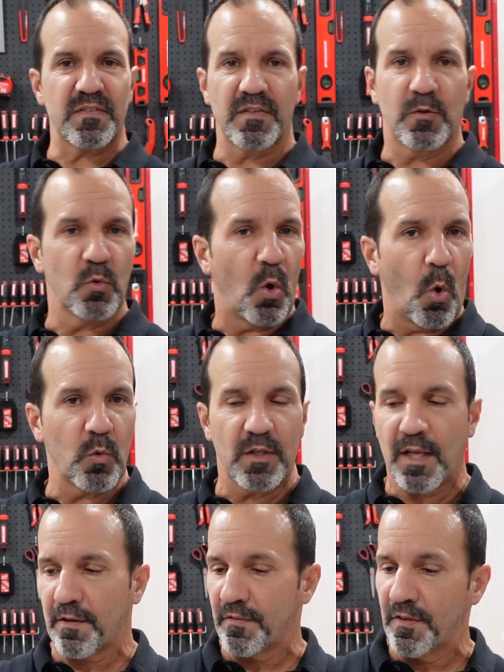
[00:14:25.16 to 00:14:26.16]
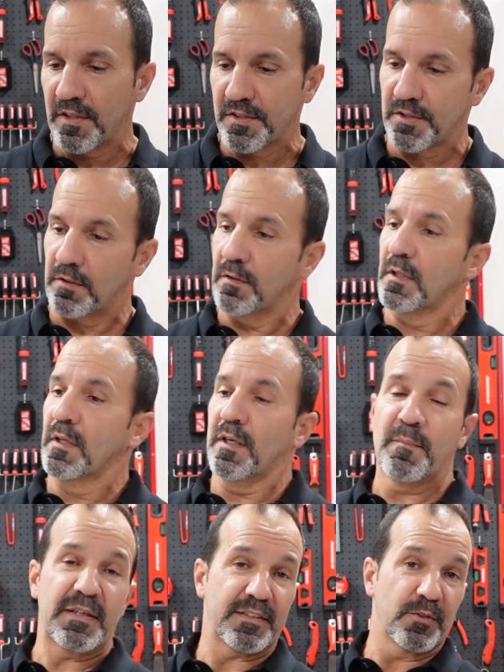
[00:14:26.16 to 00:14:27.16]
they do hold a lot of the dust, so it
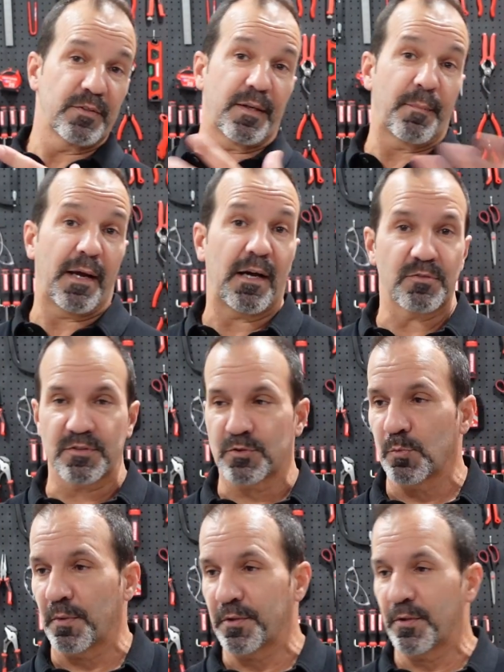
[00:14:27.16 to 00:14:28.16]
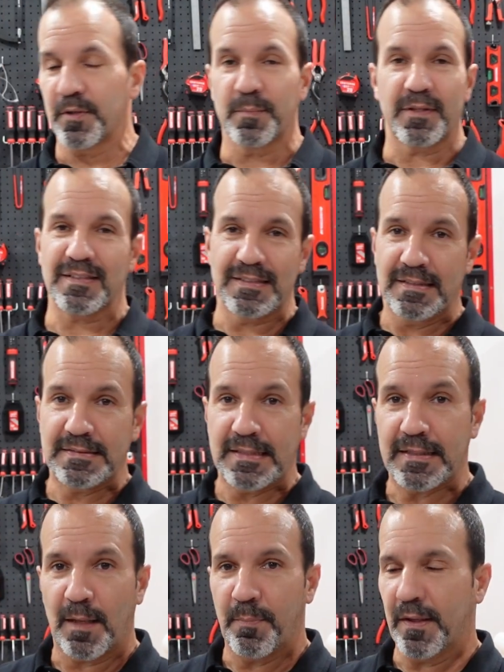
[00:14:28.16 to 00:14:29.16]
makes it look like my house is super dirty, but it's
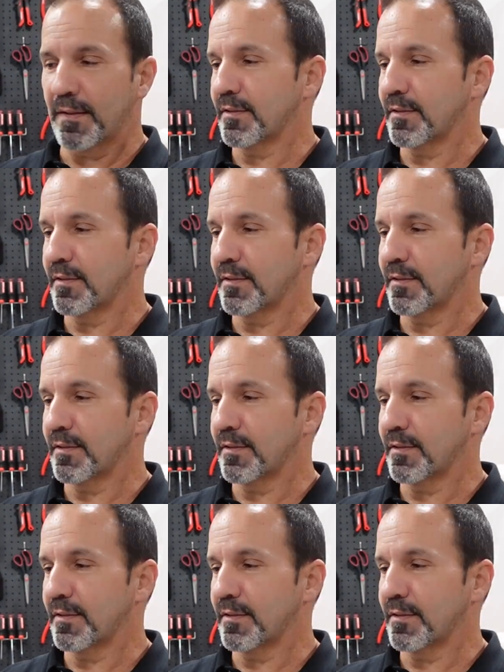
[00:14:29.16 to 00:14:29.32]
not that bad.